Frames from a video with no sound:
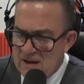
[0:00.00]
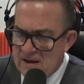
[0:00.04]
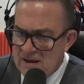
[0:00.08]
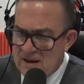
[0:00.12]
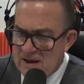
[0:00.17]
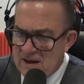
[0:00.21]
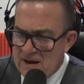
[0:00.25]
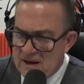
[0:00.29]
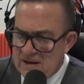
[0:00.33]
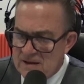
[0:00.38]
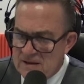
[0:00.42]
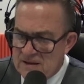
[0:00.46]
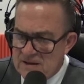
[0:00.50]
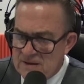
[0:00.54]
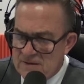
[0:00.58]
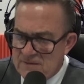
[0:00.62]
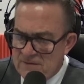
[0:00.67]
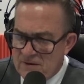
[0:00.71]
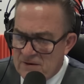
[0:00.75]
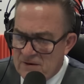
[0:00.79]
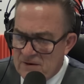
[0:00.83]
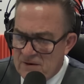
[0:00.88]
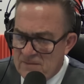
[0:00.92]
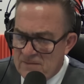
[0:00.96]
That is
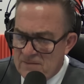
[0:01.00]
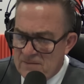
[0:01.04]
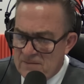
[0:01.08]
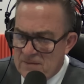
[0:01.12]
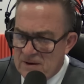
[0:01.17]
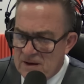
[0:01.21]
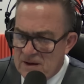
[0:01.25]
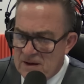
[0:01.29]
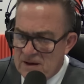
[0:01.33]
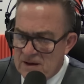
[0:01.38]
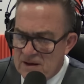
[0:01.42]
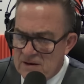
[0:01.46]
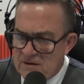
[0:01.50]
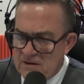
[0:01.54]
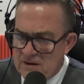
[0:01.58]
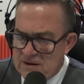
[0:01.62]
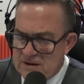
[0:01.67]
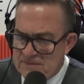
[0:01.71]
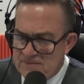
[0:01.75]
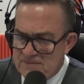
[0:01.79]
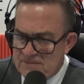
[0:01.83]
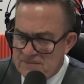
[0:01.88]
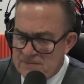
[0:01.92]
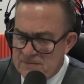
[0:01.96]
from uh,
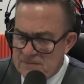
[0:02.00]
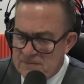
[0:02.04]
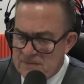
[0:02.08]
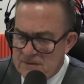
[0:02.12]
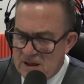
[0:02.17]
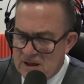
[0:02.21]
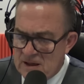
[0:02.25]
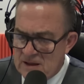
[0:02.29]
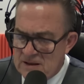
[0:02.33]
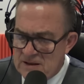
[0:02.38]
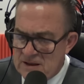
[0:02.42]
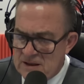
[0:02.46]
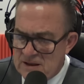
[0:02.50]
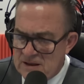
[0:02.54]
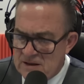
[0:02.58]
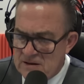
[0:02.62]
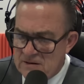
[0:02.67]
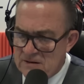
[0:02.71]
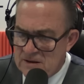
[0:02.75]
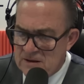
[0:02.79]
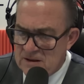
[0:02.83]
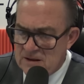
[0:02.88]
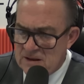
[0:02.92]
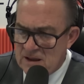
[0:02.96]
Chris. Uh, cheers,
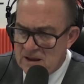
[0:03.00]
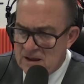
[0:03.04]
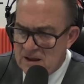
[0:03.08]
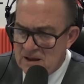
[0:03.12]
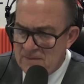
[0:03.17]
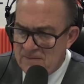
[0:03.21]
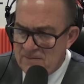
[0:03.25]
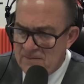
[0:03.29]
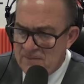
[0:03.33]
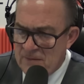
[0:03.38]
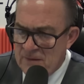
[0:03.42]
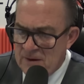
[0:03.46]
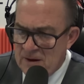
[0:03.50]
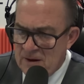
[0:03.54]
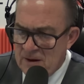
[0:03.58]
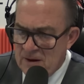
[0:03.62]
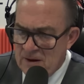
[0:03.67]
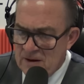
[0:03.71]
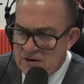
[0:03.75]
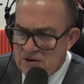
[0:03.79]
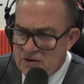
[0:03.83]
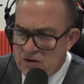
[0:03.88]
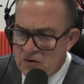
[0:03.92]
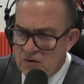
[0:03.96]
Chris. Um,
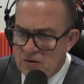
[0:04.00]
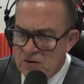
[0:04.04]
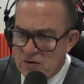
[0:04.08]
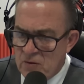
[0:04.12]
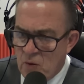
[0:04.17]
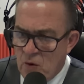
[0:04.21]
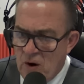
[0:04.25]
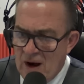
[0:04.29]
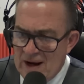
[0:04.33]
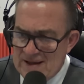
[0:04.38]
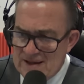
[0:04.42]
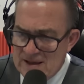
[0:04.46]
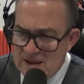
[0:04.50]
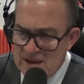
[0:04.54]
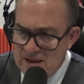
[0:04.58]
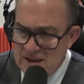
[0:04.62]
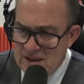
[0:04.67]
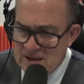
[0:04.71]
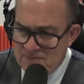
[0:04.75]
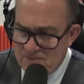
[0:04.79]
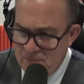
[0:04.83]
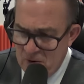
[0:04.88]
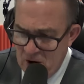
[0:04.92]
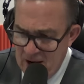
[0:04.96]
Sean
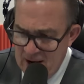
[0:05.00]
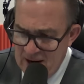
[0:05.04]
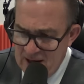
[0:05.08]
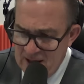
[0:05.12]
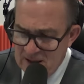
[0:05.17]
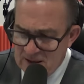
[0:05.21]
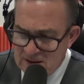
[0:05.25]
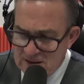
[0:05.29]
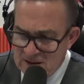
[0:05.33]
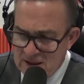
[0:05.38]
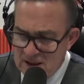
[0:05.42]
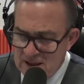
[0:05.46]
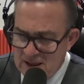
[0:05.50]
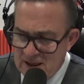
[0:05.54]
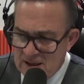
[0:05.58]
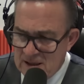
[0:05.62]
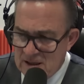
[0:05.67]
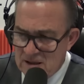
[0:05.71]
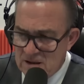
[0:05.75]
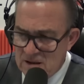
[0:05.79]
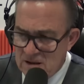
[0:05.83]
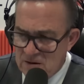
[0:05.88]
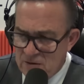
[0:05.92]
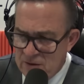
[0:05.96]
Waititi's brain is
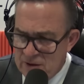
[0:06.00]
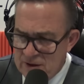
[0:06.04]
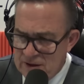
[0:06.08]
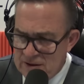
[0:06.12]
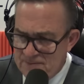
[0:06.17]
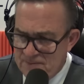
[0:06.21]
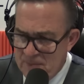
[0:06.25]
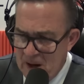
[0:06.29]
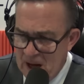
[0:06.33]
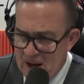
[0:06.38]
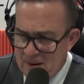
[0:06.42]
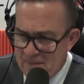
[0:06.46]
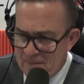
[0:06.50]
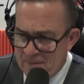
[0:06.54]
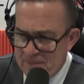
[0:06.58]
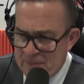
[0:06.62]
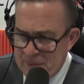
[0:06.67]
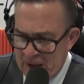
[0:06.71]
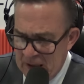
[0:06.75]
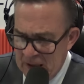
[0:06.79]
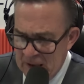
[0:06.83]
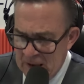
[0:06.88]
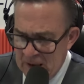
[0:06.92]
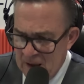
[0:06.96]
connected to his bum.
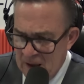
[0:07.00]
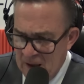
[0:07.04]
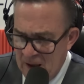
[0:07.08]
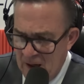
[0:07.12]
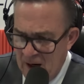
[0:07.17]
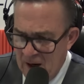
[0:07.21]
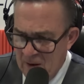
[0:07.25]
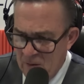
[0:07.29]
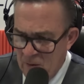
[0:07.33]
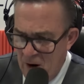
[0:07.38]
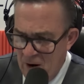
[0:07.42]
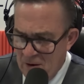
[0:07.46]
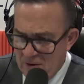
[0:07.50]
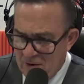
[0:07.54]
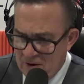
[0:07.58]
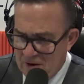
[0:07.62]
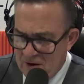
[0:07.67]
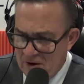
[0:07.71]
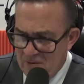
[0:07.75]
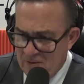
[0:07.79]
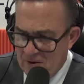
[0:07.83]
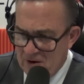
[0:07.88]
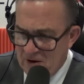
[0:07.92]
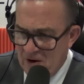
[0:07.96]
I won't
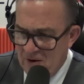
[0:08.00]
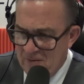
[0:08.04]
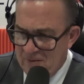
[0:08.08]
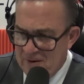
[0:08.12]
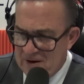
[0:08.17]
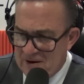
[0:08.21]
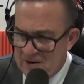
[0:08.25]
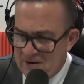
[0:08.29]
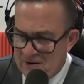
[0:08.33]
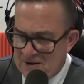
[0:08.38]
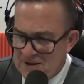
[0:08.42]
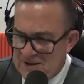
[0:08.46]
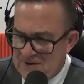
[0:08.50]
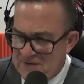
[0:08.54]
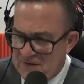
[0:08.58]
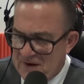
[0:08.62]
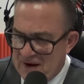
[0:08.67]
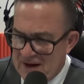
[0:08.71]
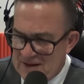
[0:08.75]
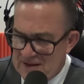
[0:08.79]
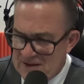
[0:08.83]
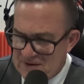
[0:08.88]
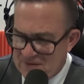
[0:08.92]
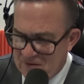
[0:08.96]
comment on his
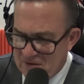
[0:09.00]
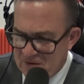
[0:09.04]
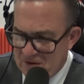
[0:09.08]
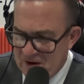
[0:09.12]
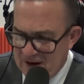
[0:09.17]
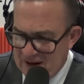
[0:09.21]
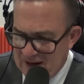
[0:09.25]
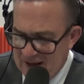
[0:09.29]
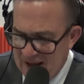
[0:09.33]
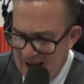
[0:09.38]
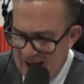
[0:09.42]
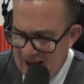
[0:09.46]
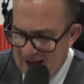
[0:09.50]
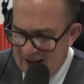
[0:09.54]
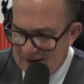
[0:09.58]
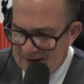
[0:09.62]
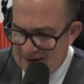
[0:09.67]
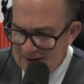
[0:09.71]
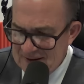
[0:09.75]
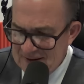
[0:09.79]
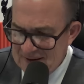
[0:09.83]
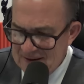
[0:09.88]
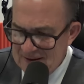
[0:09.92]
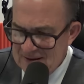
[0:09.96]
face, for I can't.
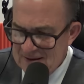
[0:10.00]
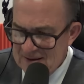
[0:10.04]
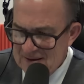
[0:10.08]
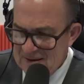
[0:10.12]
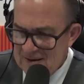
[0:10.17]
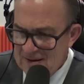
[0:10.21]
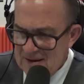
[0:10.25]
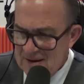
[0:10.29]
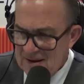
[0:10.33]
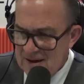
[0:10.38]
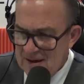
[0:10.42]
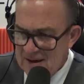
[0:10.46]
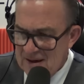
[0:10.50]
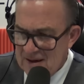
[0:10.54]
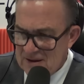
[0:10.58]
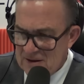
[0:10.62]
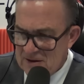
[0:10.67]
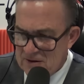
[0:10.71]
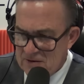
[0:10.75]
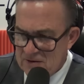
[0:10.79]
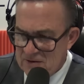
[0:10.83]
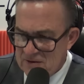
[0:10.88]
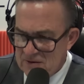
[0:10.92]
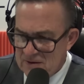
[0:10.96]
Uh,
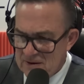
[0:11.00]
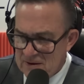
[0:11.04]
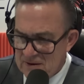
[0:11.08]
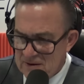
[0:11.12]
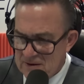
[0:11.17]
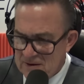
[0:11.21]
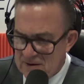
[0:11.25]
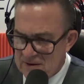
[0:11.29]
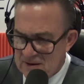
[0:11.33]
Sean.